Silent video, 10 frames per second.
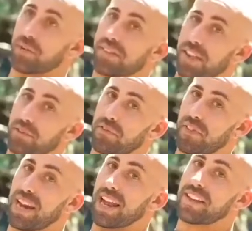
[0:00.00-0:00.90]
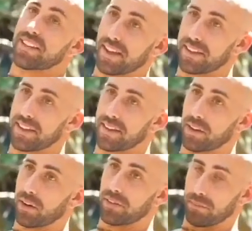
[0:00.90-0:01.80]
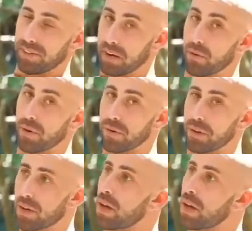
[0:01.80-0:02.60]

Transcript: you start to feel lightheaded or something wrong,